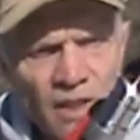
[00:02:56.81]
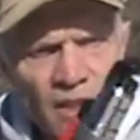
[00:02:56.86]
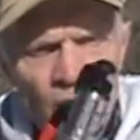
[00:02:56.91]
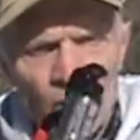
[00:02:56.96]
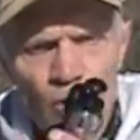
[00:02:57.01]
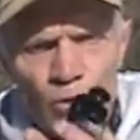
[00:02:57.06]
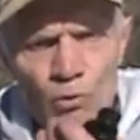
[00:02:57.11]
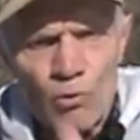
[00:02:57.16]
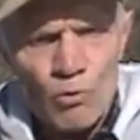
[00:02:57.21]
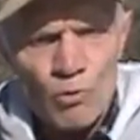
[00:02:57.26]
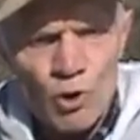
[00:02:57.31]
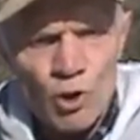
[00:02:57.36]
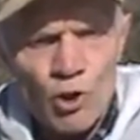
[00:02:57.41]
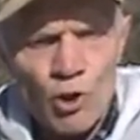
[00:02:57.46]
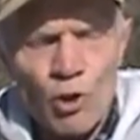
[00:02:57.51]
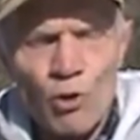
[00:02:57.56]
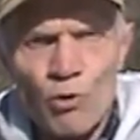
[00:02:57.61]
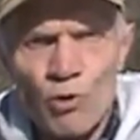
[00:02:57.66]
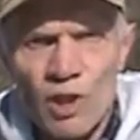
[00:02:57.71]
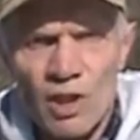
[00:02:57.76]
You
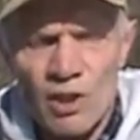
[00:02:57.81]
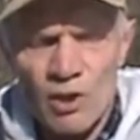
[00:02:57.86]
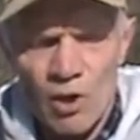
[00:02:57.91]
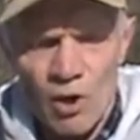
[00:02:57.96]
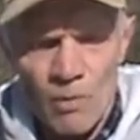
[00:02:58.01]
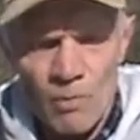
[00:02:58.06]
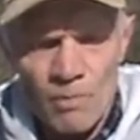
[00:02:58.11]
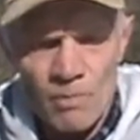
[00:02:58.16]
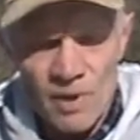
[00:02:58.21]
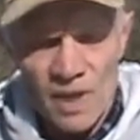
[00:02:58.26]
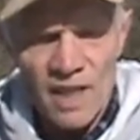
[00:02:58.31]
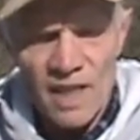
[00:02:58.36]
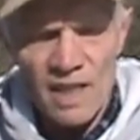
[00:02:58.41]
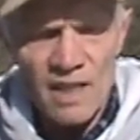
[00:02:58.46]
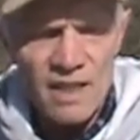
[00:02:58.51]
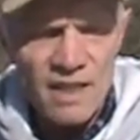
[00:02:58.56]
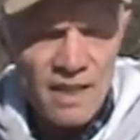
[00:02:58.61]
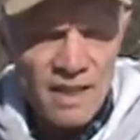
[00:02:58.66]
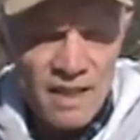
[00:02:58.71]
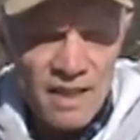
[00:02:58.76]
unscrew the top
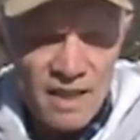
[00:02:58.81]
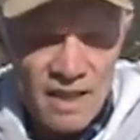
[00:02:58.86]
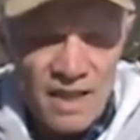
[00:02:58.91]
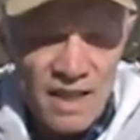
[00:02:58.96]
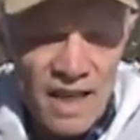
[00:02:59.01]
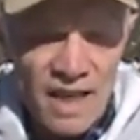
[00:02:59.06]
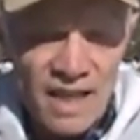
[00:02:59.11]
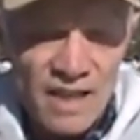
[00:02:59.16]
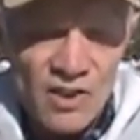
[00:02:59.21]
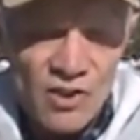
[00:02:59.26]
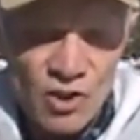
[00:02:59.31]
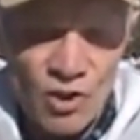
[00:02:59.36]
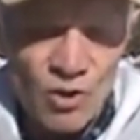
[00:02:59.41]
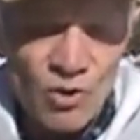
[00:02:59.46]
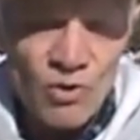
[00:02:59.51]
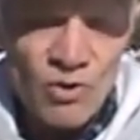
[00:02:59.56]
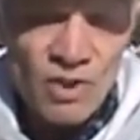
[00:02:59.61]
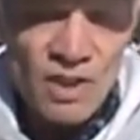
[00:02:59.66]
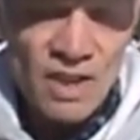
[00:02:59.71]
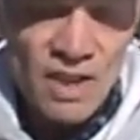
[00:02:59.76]
here like
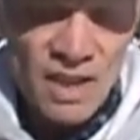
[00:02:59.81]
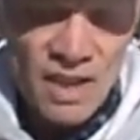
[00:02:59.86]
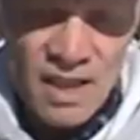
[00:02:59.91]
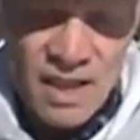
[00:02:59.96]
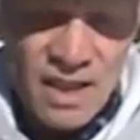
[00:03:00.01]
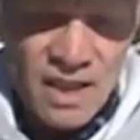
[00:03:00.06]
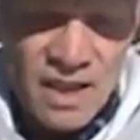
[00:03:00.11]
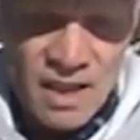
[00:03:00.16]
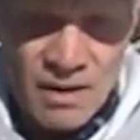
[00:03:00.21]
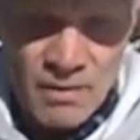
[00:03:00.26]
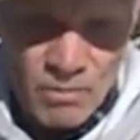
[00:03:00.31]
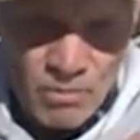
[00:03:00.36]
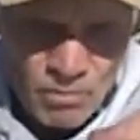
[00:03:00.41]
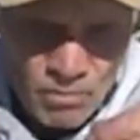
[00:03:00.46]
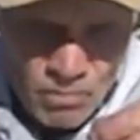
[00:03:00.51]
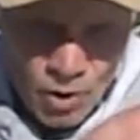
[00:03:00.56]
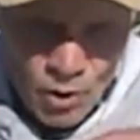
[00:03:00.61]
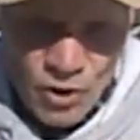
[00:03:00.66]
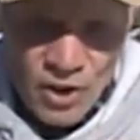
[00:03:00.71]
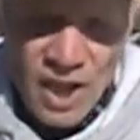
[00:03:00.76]
so, and
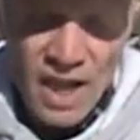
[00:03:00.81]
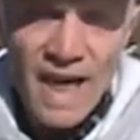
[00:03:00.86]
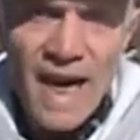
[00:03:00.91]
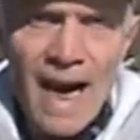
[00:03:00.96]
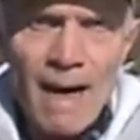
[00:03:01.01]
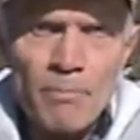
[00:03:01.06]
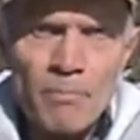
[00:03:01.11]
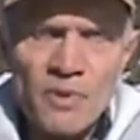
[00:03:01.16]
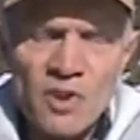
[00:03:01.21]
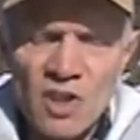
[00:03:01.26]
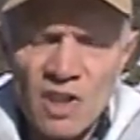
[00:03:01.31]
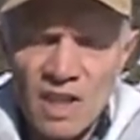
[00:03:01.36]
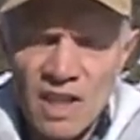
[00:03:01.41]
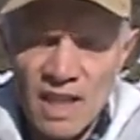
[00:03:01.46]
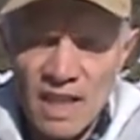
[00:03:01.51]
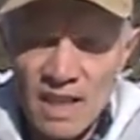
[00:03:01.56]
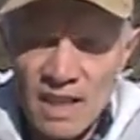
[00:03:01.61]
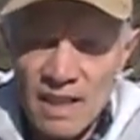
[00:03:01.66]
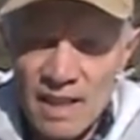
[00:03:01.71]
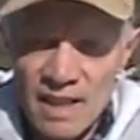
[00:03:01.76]
put the capsule
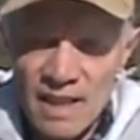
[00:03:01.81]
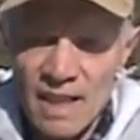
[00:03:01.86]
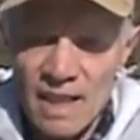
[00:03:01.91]
in,